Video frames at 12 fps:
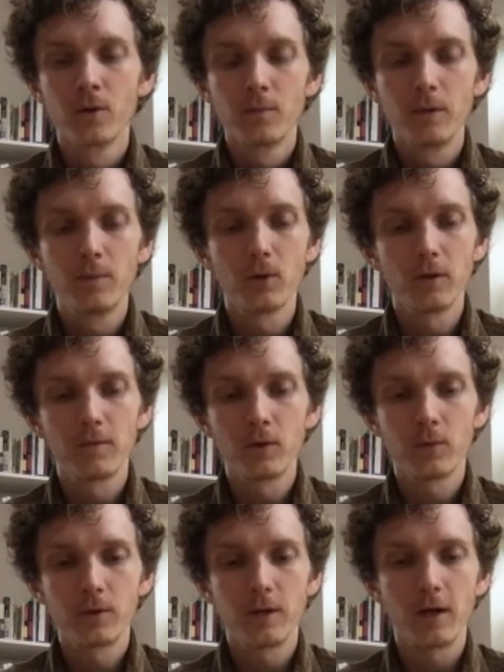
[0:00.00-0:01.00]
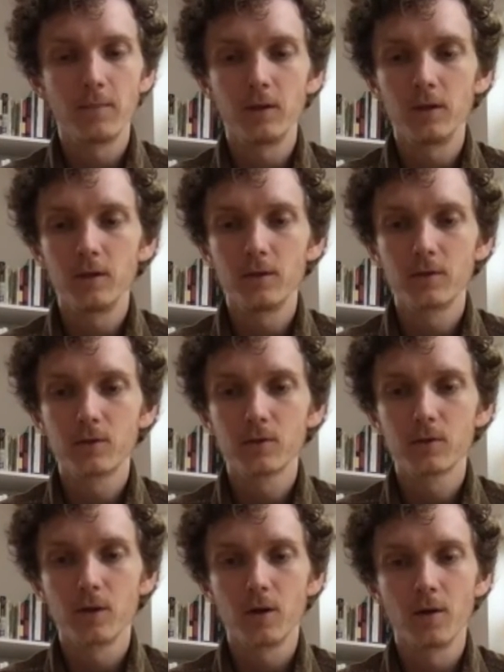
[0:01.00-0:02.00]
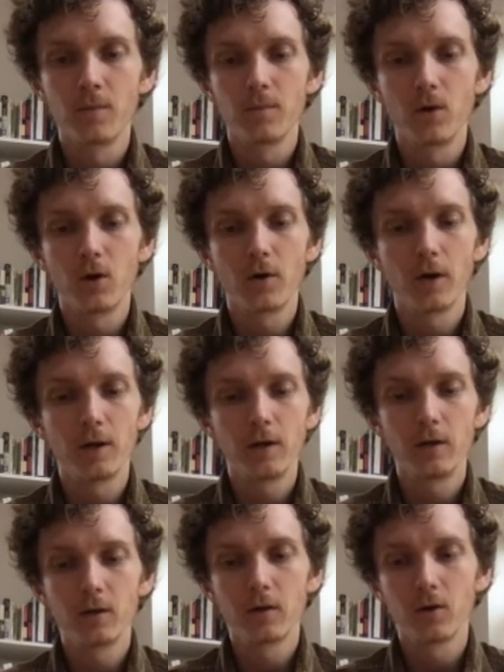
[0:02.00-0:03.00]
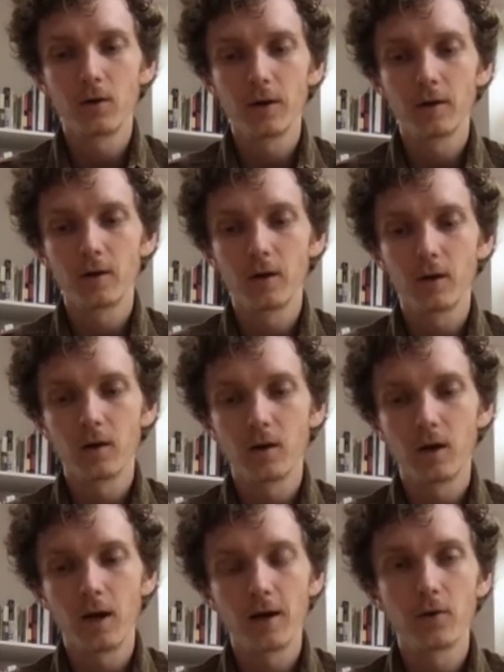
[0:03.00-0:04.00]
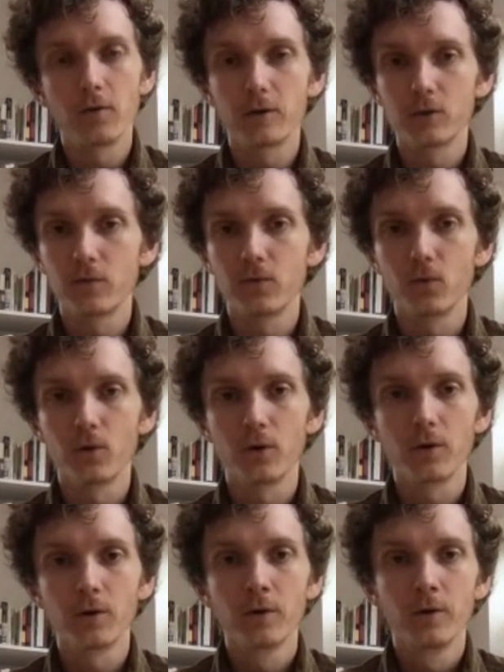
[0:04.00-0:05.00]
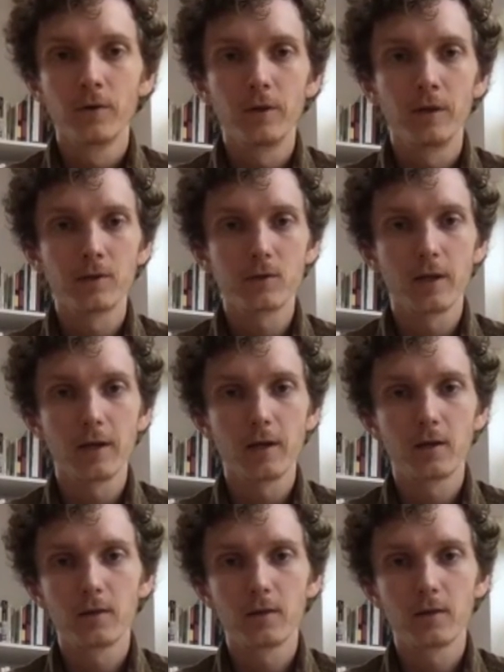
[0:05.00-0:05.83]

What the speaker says: people living with diabetes already are at a higher risk for things like